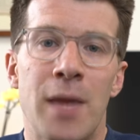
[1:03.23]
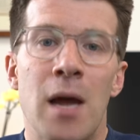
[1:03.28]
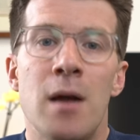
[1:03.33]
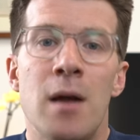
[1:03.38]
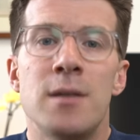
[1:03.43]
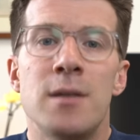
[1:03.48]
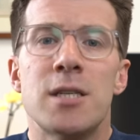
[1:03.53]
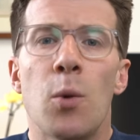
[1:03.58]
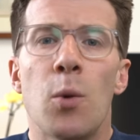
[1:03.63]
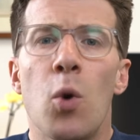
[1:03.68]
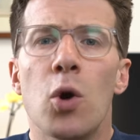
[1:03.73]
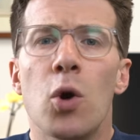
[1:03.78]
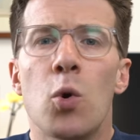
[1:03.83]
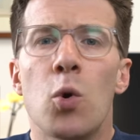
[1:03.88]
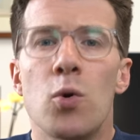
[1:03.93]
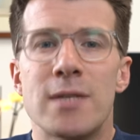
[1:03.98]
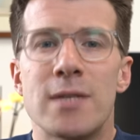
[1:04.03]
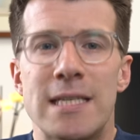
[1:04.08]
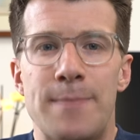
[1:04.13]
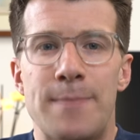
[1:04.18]
So what
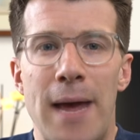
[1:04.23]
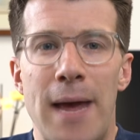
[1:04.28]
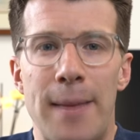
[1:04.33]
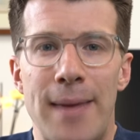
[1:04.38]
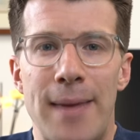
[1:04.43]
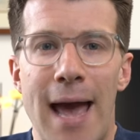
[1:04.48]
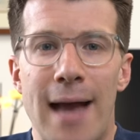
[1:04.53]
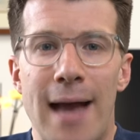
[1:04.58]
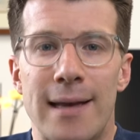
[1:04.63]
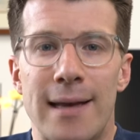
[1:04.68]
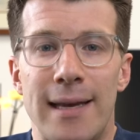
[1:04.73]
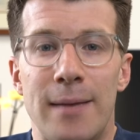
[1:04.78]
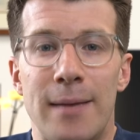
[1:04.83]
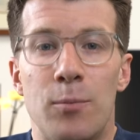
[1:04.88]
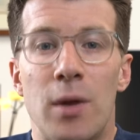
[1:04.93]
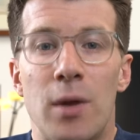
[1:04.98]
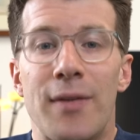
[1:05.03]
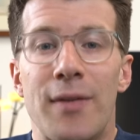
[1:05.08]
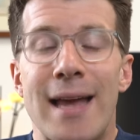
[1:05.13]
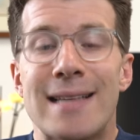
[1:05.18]
causes baby acne? Well,
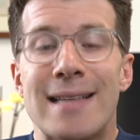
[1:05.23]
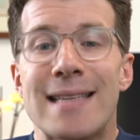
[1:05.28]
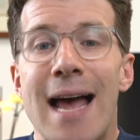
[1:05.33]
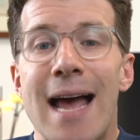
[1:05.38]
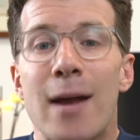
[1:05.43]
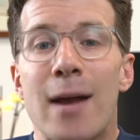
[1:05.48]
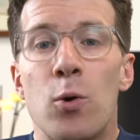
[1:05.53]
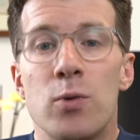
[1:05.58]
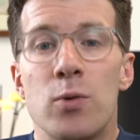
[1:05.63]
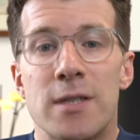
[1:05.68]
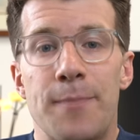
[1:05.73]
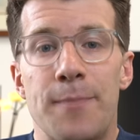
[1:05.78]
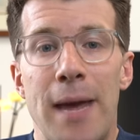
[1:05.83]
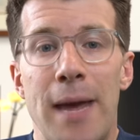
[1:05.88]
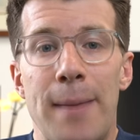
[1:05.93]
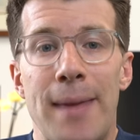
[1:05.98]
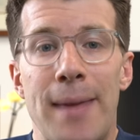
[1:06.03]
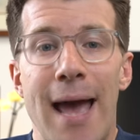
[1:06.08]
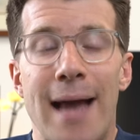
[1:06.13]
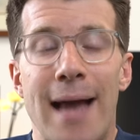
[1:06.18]
the exact cause of
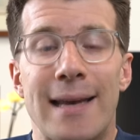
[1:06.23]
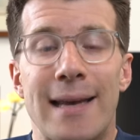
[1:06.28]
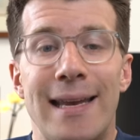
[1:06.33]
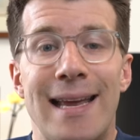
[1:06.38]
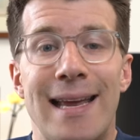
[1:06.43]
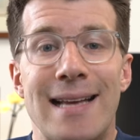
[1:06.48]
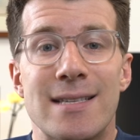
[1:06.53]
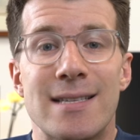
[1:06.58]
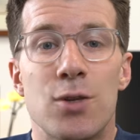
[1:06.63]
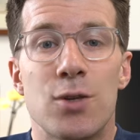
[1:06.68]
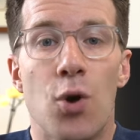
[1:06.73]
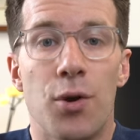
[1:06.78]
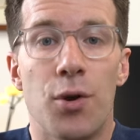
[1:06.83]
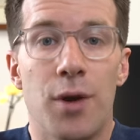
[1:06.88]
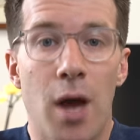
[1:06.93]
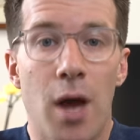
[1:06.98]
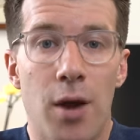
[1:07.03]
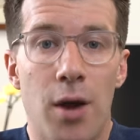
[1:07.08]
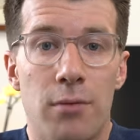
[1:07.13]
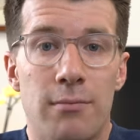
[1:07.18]
baby acne is not
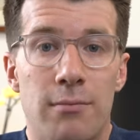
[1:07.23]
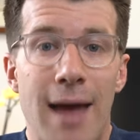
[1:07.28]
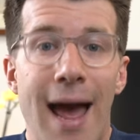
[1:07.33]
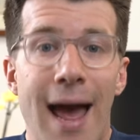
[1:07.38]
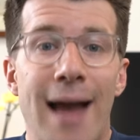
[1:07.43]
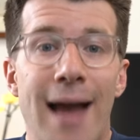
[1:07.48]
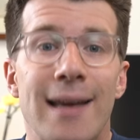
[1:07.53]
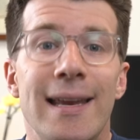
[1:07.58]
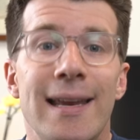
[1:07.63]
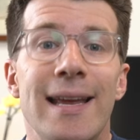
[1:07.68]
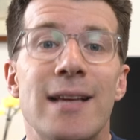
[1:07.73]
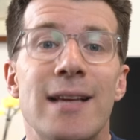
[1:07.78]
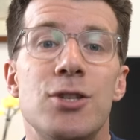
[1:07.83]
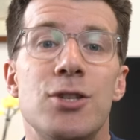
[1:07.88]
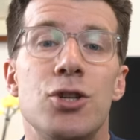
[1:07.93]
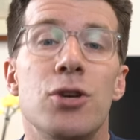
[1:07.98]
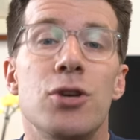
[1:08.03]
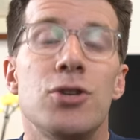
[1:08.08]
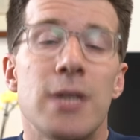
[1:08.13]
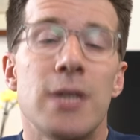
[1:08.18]
known. Acne is
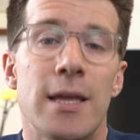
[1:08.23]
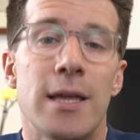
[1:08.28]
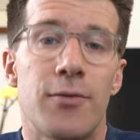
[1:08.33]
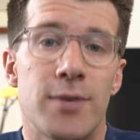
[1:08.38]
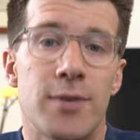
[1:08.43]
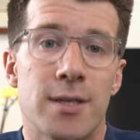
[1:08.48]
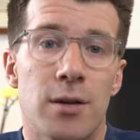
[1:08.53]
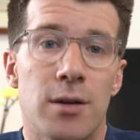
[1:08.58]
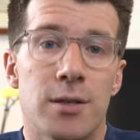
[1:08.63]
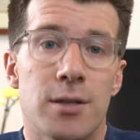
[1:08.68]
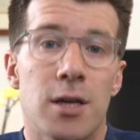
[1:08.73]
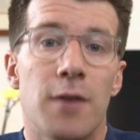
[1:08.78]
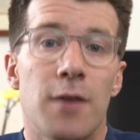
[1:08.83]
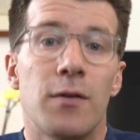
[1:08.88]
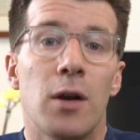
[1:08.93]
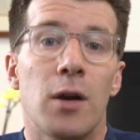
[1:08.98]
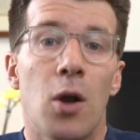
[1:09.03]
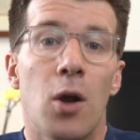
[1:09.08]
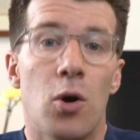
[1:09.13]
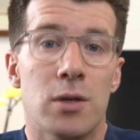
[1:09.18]
usually the result of
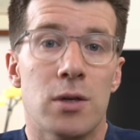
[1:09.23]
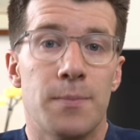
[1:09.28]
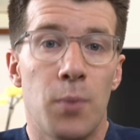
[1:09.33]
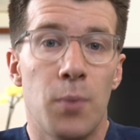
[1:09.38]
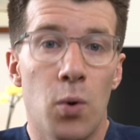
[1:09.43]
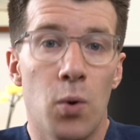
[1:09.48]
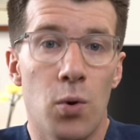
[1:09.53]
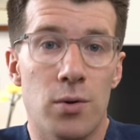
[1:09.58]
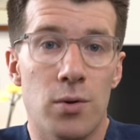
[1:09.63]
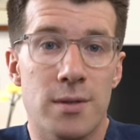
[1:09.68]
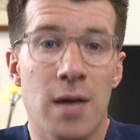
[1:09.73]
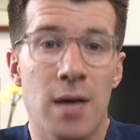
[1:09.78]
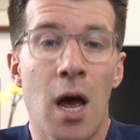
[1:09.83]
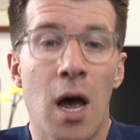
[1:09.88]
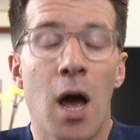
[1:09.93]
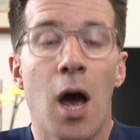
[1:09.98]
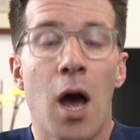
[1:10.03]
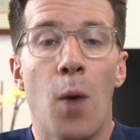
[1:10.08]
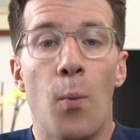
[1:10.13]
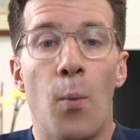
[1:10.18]
clogged pores,
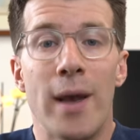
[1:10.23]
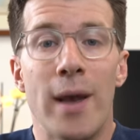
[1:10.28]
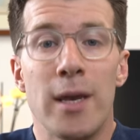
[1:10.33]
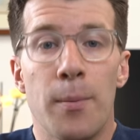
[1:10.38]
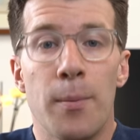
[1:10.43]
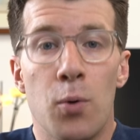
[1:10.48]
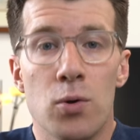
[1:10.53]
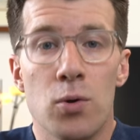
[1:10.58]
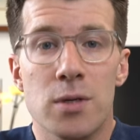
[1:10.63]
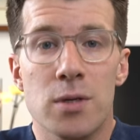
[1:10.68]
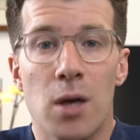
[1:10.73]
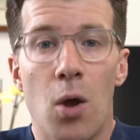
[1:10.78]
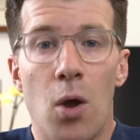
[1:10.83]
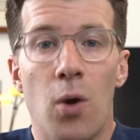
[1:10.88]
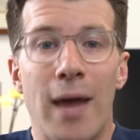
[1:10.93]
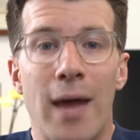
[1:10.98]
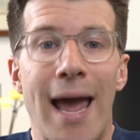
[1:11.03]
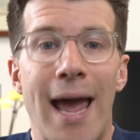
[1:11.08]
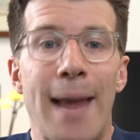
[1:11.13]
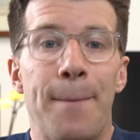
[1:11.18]
and when your pores clog,
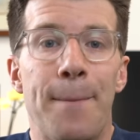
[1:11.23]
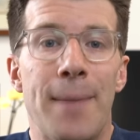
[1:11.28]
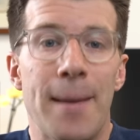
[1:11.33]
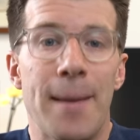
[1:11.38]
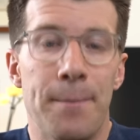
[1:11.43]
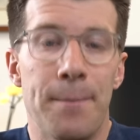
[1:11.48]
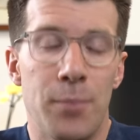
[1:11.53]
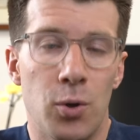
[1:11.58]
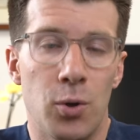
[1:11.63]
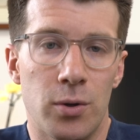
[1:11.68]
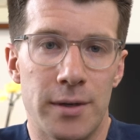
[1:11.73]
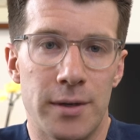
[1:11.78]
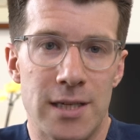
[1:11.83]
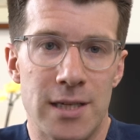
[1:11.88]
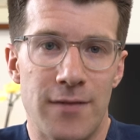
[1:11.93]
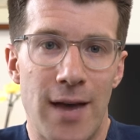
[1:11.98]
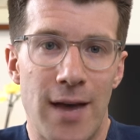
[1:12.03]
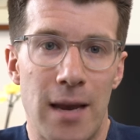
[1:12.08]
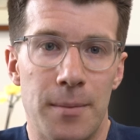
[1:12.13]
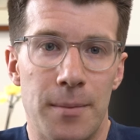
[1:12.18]
a pimple can
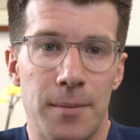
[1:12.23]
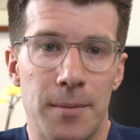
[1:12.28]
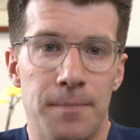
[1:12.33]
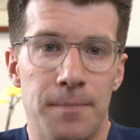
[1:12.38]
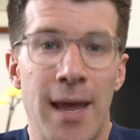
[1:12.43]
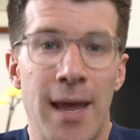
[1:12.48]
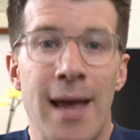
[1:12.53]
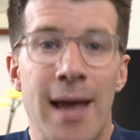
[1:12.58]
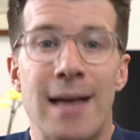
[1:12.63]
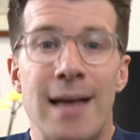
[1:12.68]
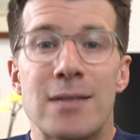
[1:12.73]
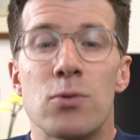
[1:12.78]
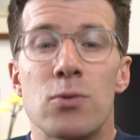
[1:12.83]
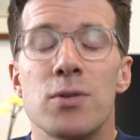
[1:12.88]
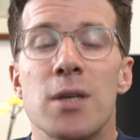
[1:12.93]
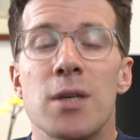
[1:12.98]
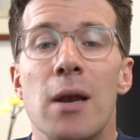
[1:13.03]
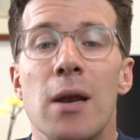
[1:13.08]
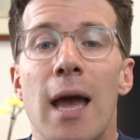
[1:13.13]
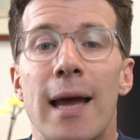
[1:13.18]
develop. It's
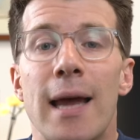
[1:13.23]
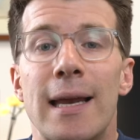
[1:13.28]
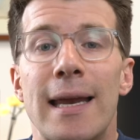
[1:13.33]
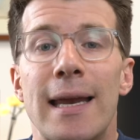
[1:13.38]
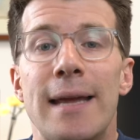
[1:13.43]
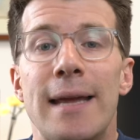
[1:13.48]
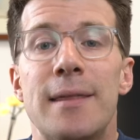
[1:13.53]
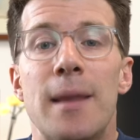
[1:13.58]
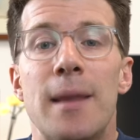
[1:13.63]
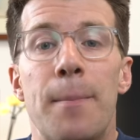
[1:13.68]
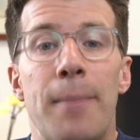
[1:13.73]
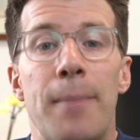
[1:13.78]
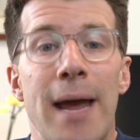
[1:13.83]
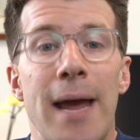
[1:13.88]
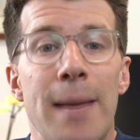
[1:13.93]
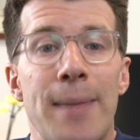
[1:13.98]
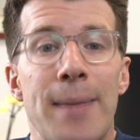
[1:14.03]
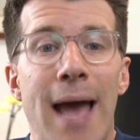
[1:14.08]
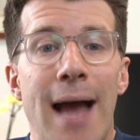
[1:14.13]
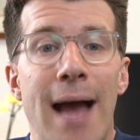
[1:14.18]
also likely that
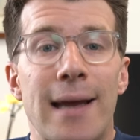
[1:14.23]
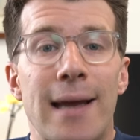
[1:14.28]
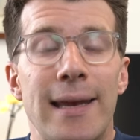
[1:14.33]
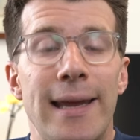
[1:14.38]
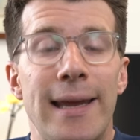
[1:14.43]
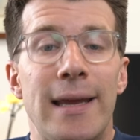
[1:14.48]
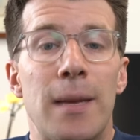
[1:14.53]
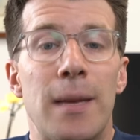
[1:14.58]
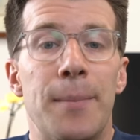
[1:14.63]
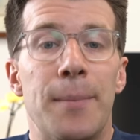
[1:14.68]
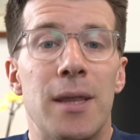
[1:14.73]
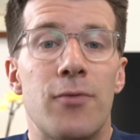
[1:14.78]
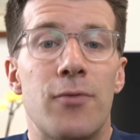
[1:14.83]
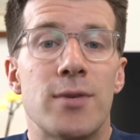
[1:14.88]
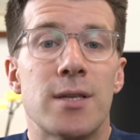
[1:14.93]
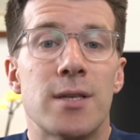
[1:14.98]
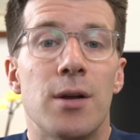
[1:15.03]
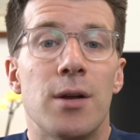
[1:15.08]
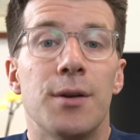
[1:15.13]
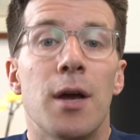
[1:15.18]
baby acne can be the
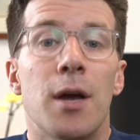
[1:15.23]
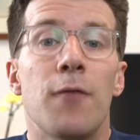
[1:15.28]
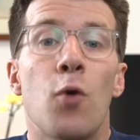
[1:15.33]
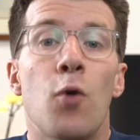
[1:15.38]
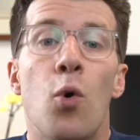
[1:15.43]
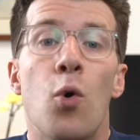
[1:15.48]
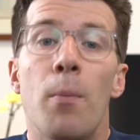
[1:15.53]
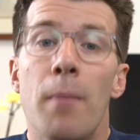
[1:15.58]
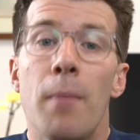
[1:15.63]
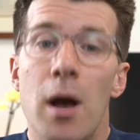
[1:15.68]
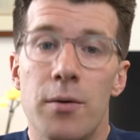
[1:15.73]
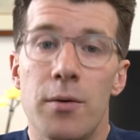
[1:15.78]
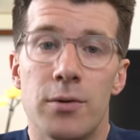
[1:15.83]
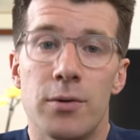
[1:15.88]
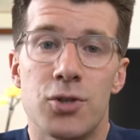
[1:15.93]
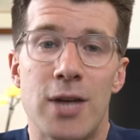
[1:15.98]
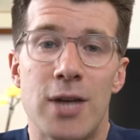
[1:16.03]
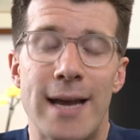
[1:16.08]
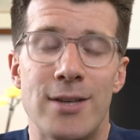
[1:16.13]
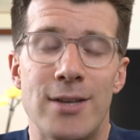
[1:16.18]
result of hormonal
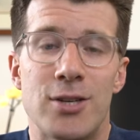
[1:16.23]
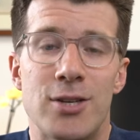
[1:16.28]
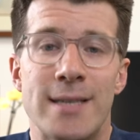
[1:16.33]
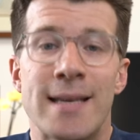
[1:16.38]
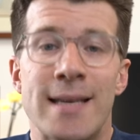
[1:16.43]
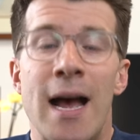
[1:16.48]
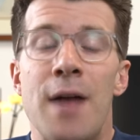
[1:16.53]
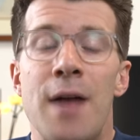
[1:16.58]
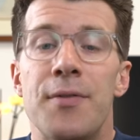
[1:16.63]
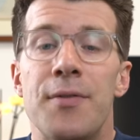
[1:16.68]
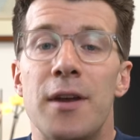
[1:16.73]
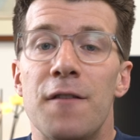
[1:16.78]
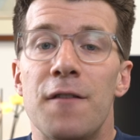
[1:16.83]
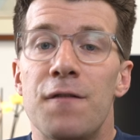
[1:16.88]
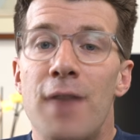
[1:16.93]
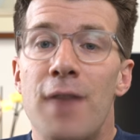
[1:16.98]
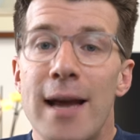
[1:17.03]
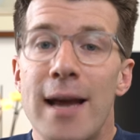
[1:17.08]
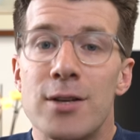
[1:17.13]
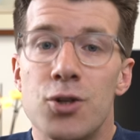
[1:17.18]
changes that
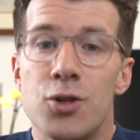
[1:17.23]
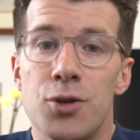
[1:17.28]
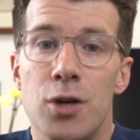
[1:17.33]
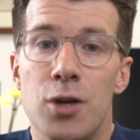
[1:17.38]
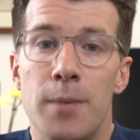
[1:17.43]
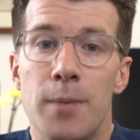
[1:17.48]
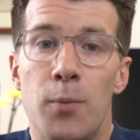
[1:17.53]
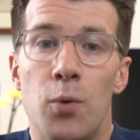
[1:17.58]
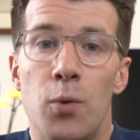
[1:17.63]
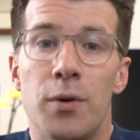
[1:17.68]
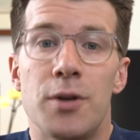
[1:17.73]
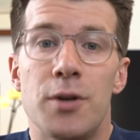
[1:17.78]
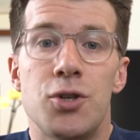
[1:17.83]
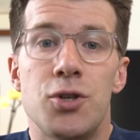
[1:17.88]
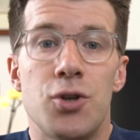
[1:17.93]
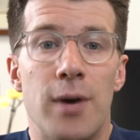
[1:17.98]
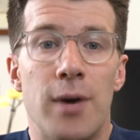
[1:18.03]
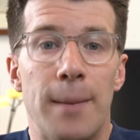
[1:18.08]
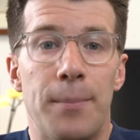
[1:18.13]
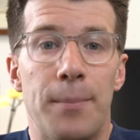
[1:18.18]
affect your newborn
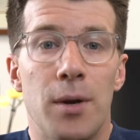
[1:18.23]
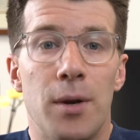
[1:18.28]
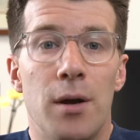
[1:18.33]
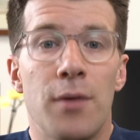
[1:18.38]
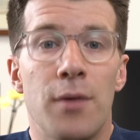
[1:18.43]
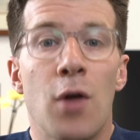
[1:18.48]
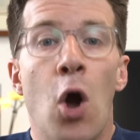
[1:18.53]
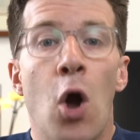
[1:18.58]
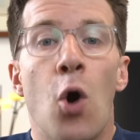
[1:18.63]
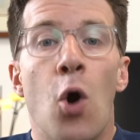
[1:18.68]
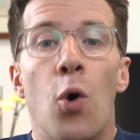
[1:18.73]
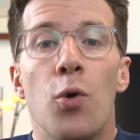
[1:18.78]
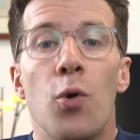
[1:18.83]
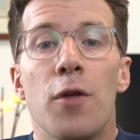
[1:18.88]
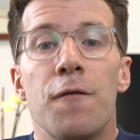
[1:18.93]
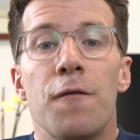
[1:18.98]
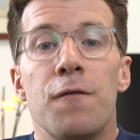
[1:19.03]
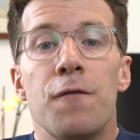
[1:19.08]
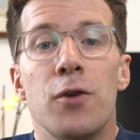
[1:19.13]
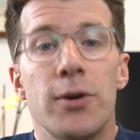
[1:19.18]
during birth or the
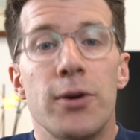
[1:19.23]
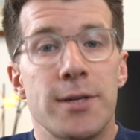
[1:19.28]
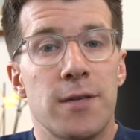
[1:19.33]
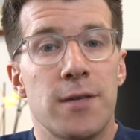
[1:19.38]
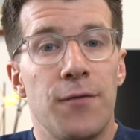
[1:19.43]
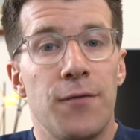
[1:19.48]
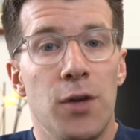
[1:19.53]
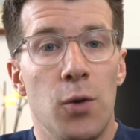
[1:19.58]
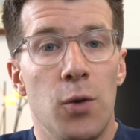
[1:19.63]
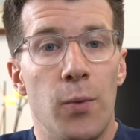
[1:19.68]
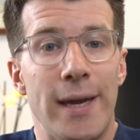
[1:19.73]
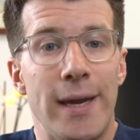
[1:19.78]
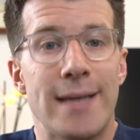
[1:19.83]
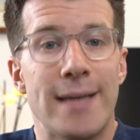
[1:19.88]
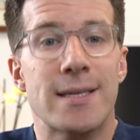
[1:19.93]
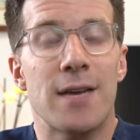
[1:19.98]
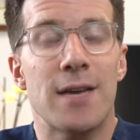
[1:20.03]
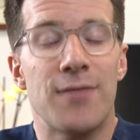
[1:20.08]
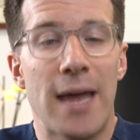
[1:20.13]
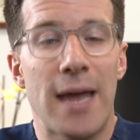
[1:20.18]
first few weeks
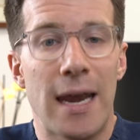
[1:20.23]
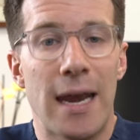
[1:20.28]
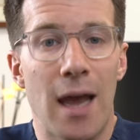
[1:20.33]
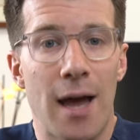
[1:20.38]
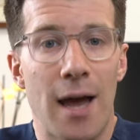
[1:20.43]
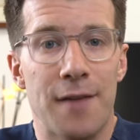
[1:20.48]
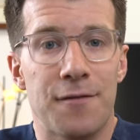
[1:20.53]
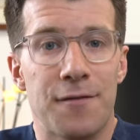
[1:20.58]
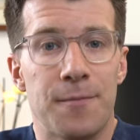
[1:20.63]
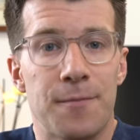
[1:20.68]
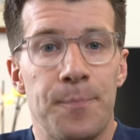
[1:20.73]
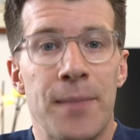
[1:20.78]
of their life.